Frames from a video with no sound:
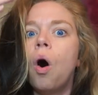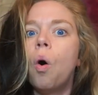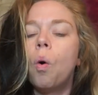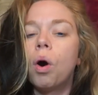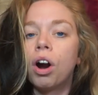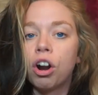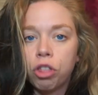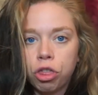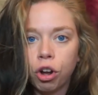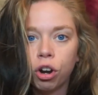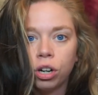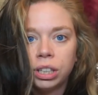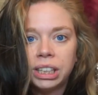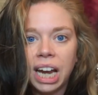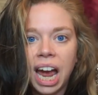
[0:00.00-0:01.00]
or
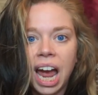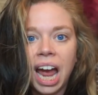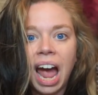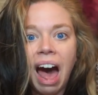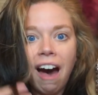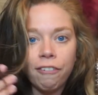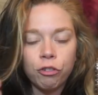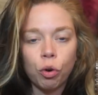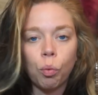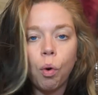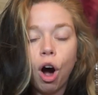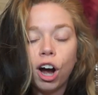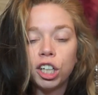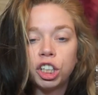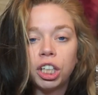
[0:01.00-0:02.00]
third day after
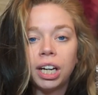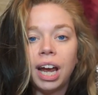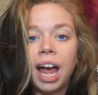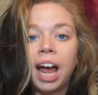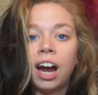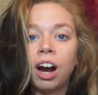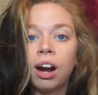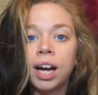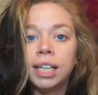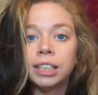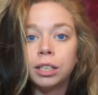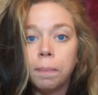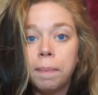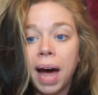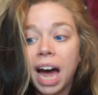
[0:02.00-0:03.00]
washing hair is
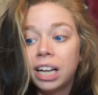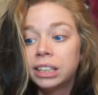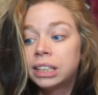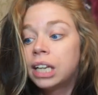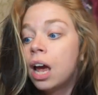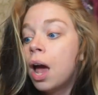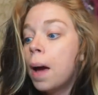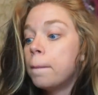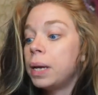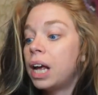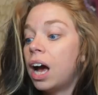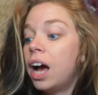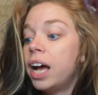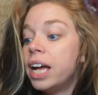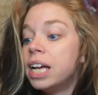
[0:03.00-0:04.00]
the best,
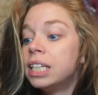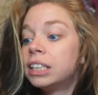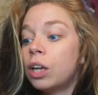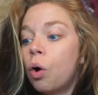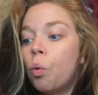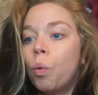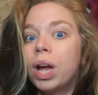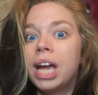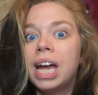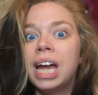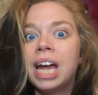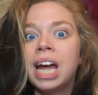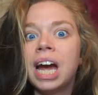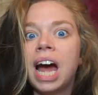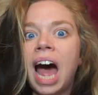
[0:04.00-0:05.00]
because
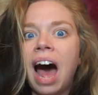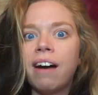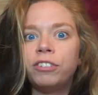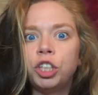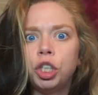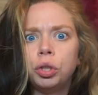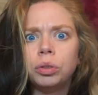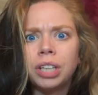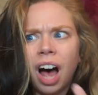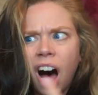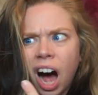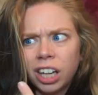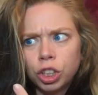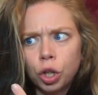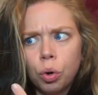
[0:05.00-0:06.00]
we have to use
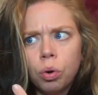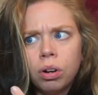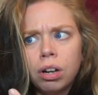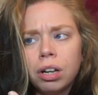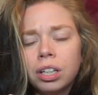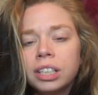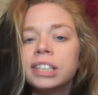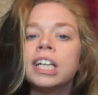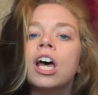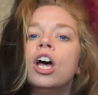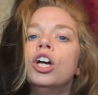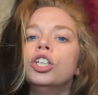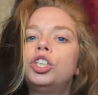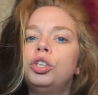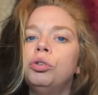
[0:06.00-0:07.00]
hot tools
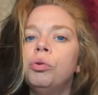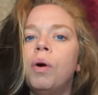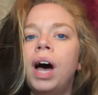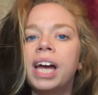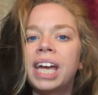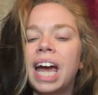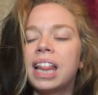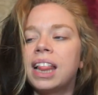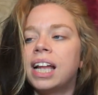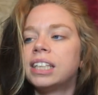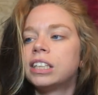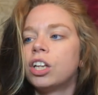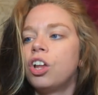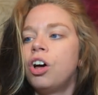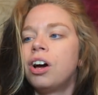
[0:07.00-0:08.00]
to get
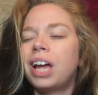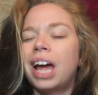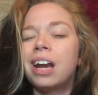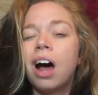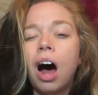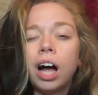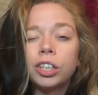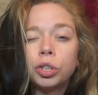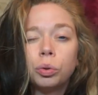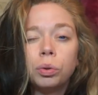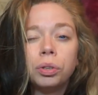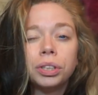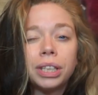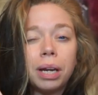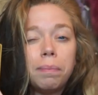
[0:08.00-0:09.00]
this look, and hot
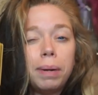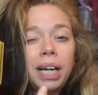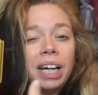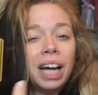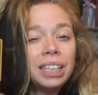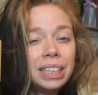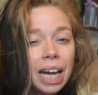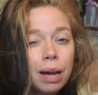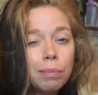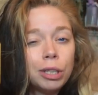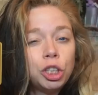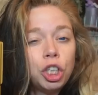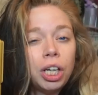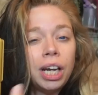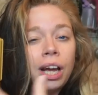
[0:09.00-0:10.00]
tools can be
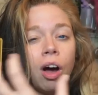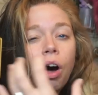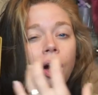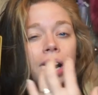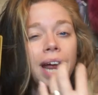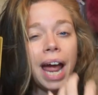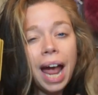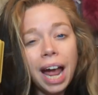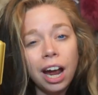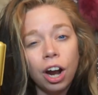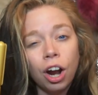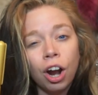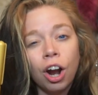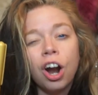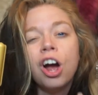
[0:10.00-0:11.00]
damaging on
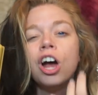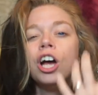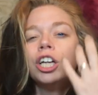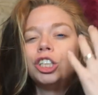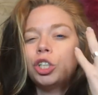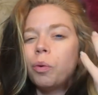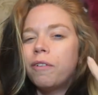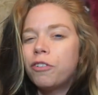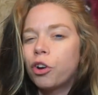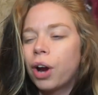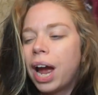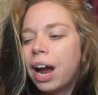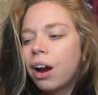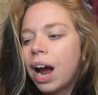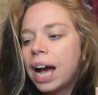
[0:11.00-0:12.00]
hair. So if your
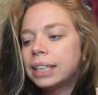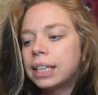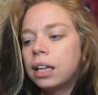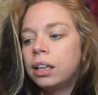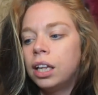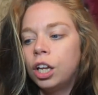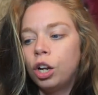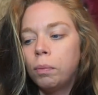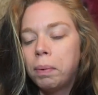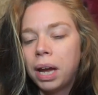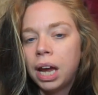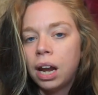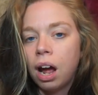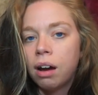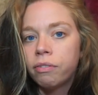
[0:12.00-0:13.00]
hair has a little
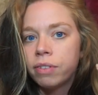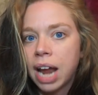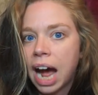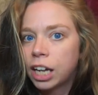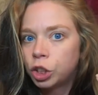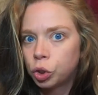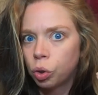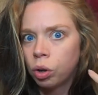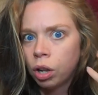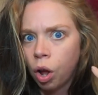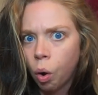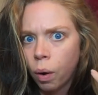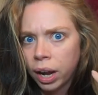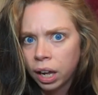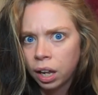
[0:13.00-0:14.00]
bit of natural
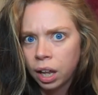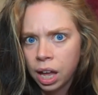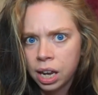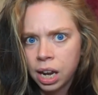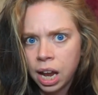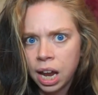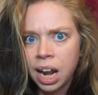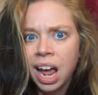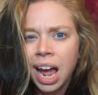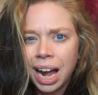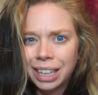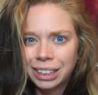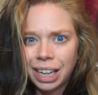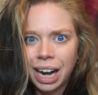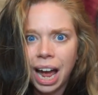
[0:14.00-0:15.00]
oil in it,
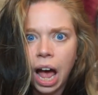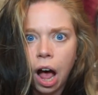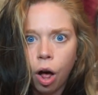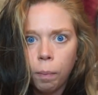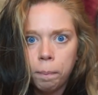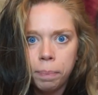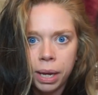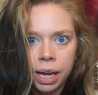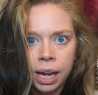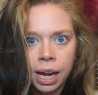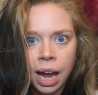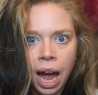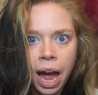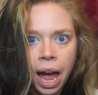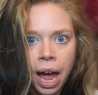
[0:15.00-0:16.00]
it's going to help
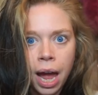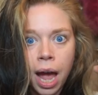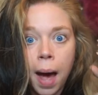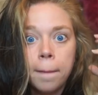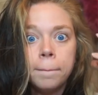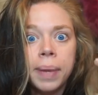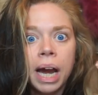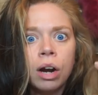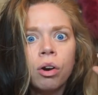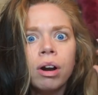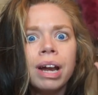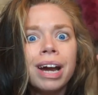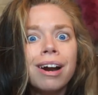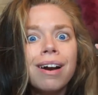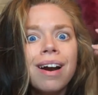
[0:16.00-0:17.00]
be a
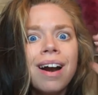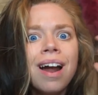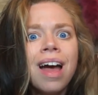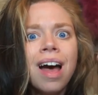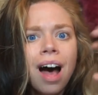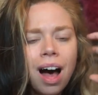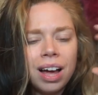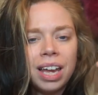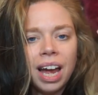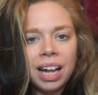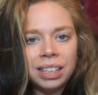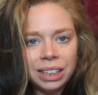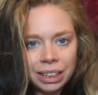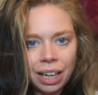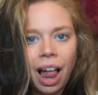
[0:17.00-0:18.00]
barrier
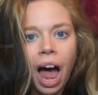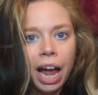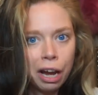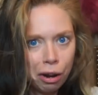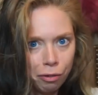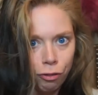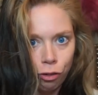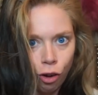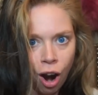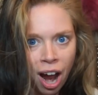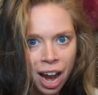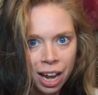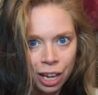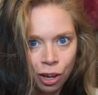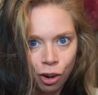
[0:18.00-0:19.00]
against like
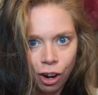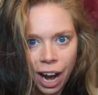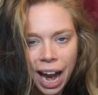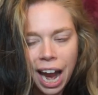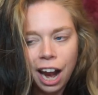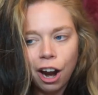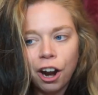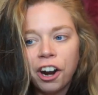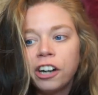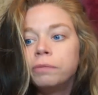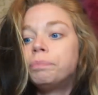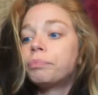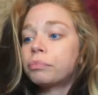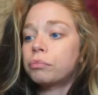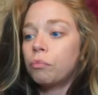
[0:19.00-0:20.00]
frying your hair.